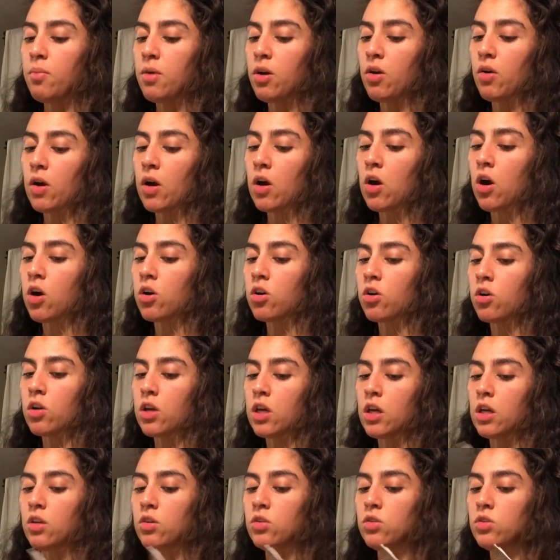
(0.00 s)
hearing on our
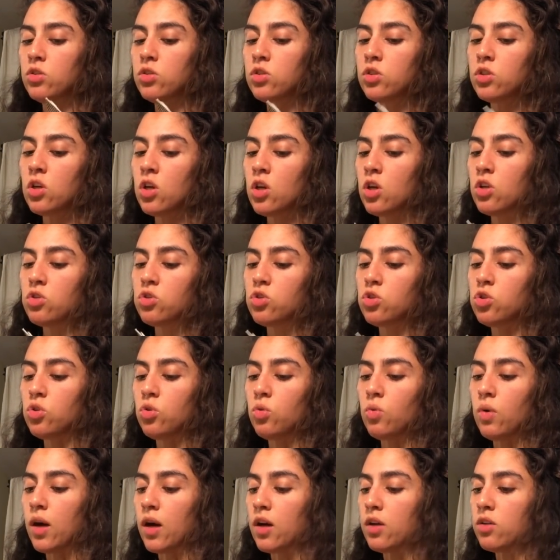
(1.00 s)
heels
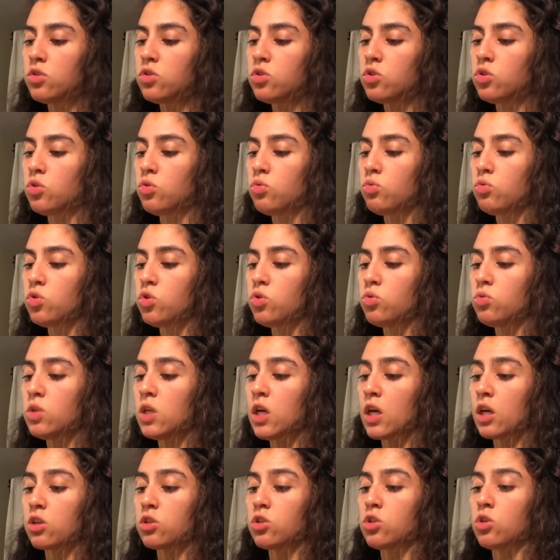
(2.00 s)
to
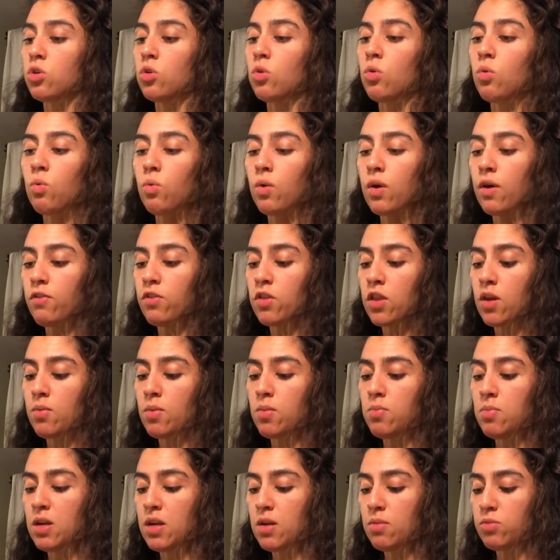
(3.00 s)
tick to, whatever that
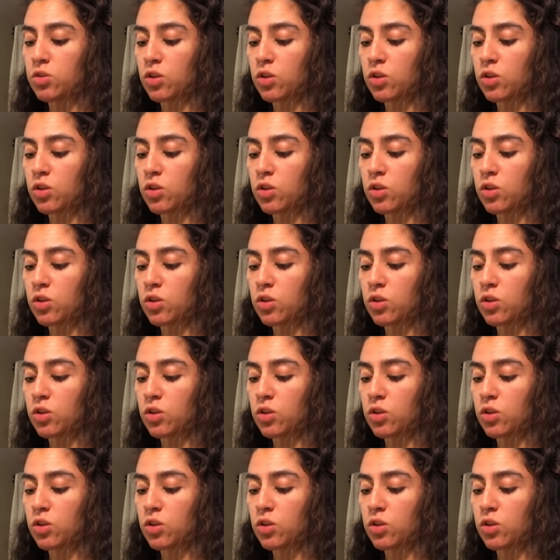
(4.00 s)
may mean.